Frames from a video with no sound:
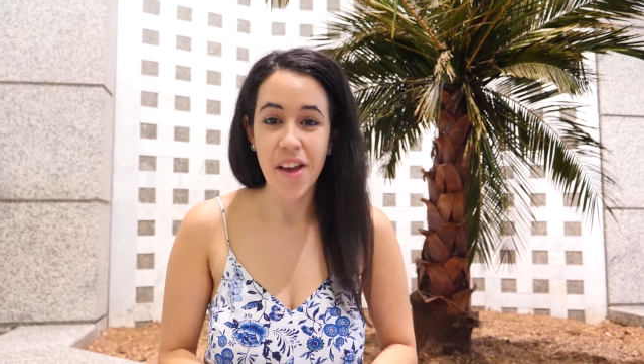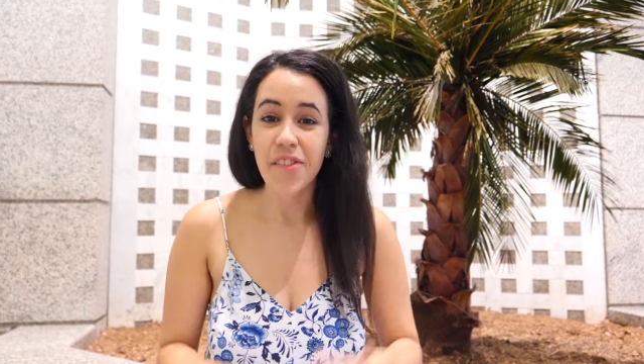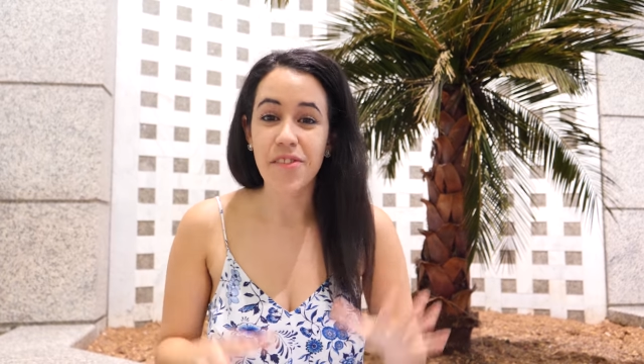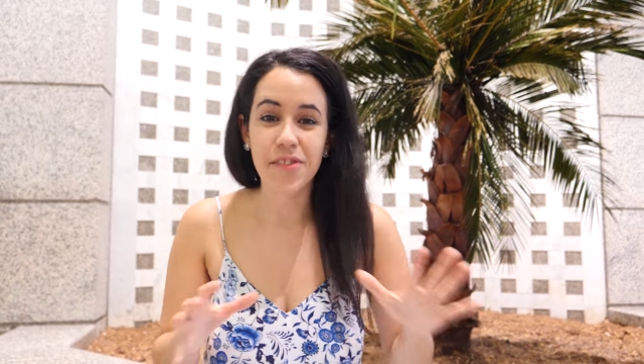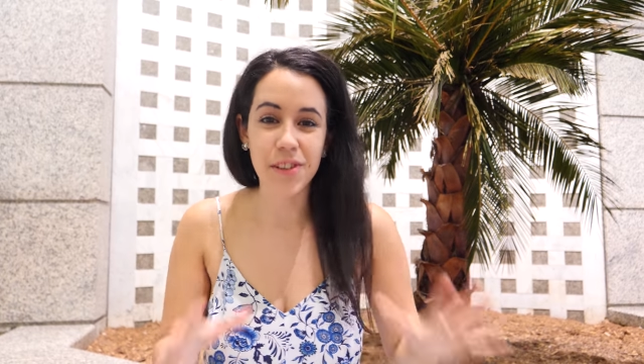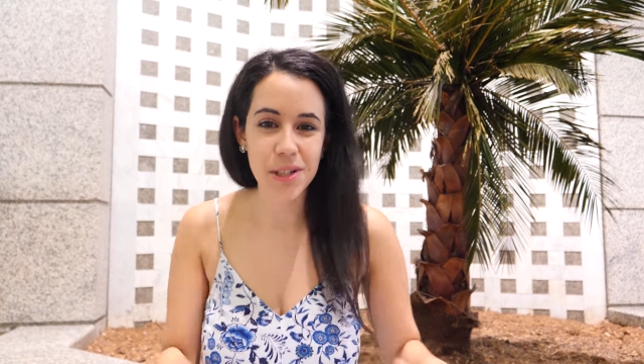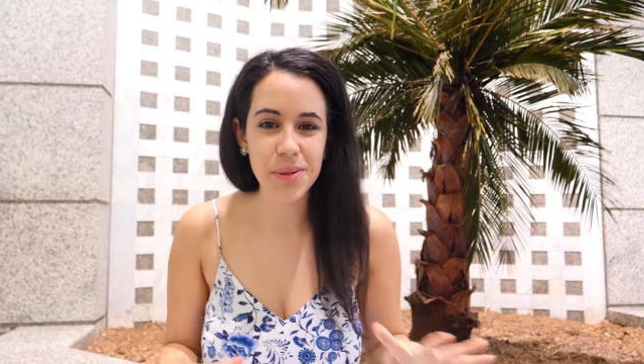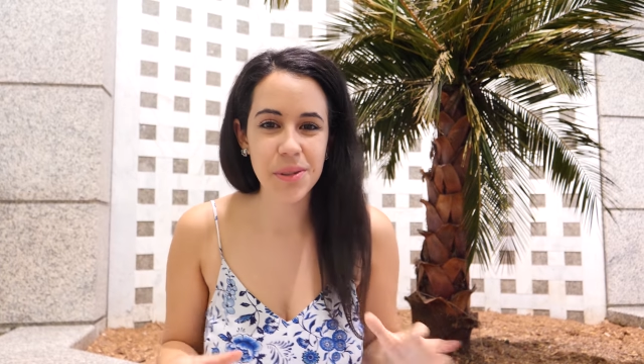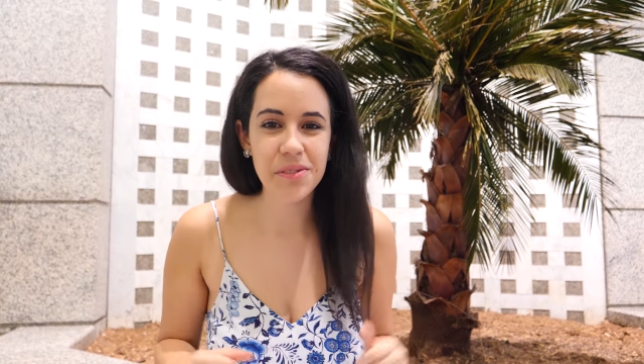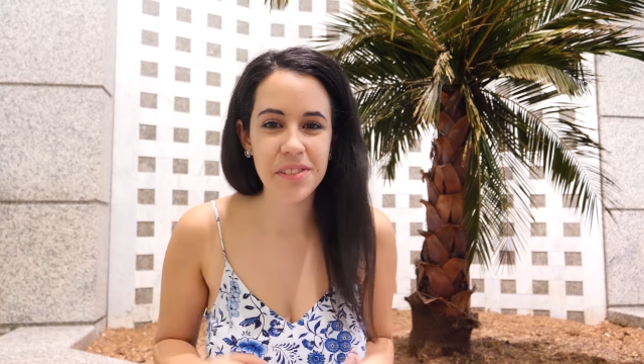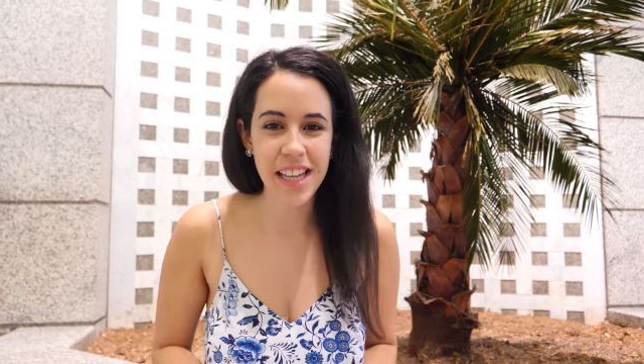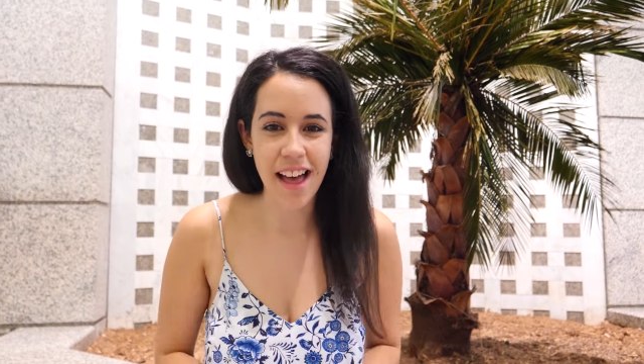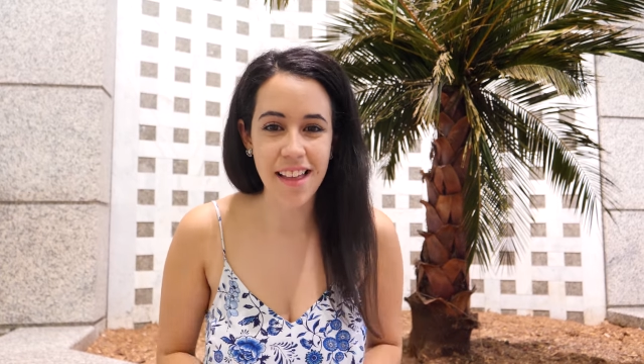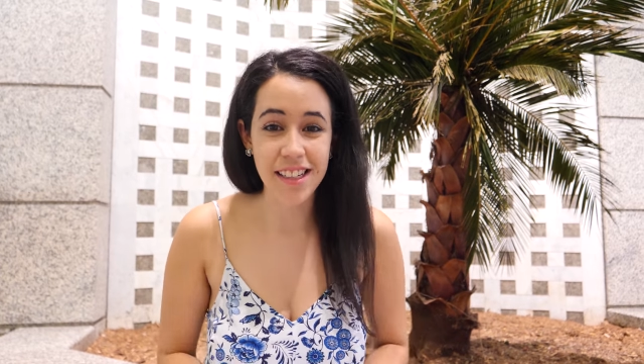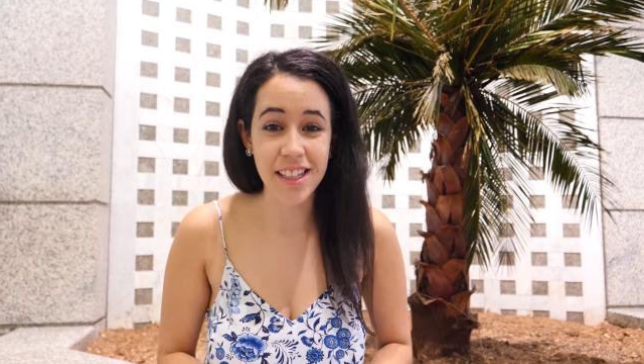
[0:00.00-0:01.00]
Virtual
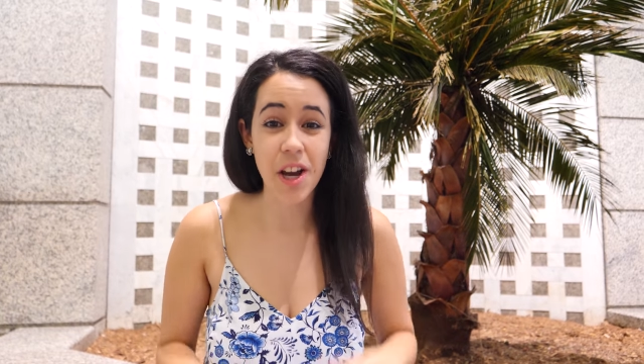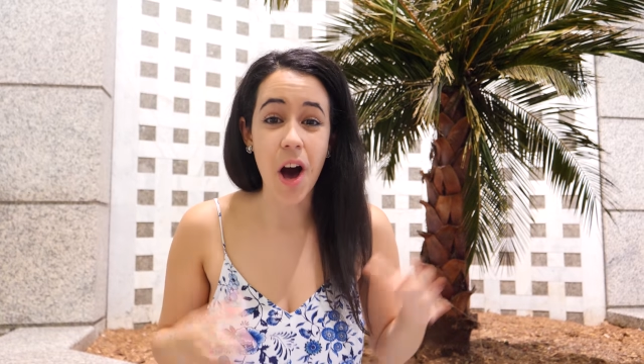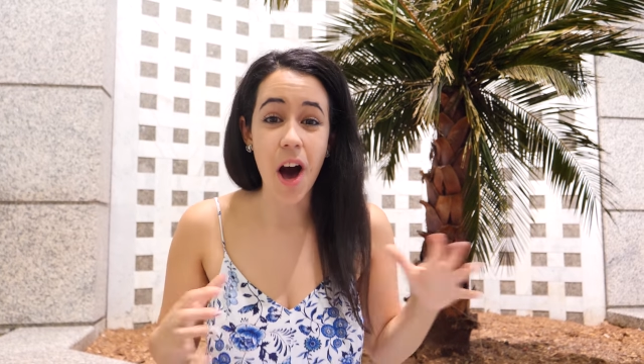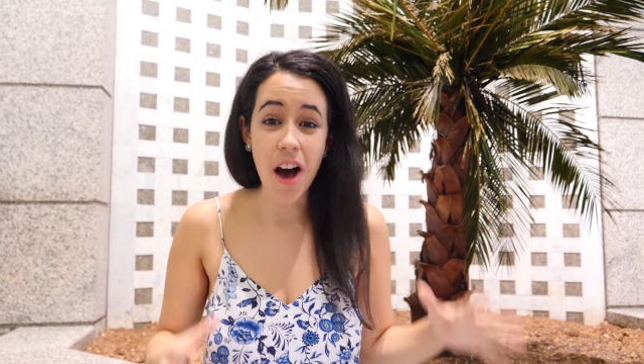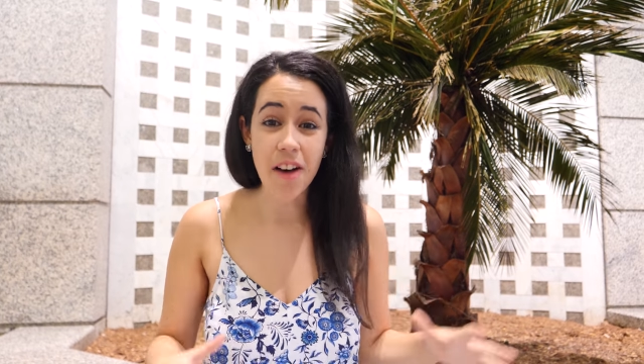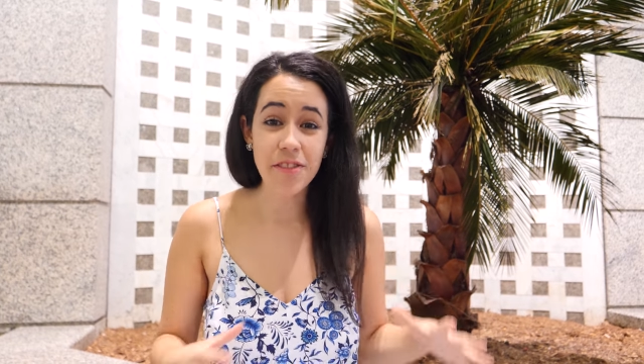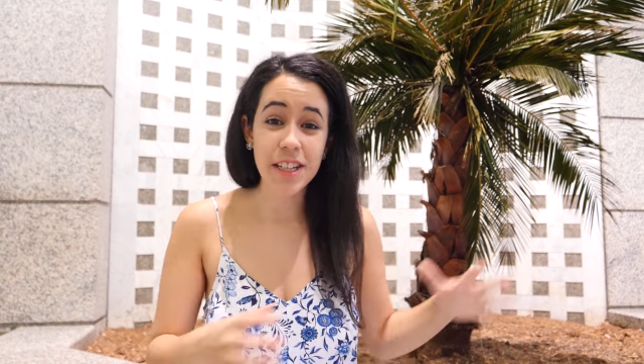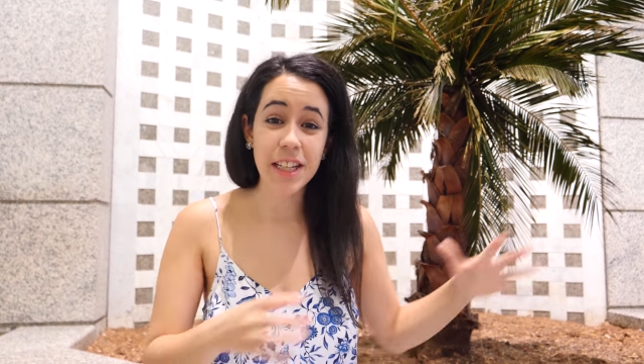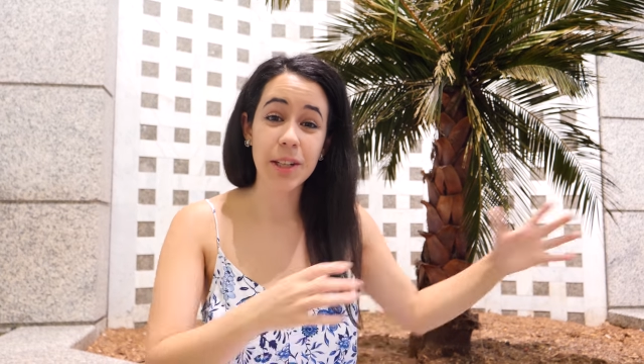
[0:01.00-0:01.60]
reality often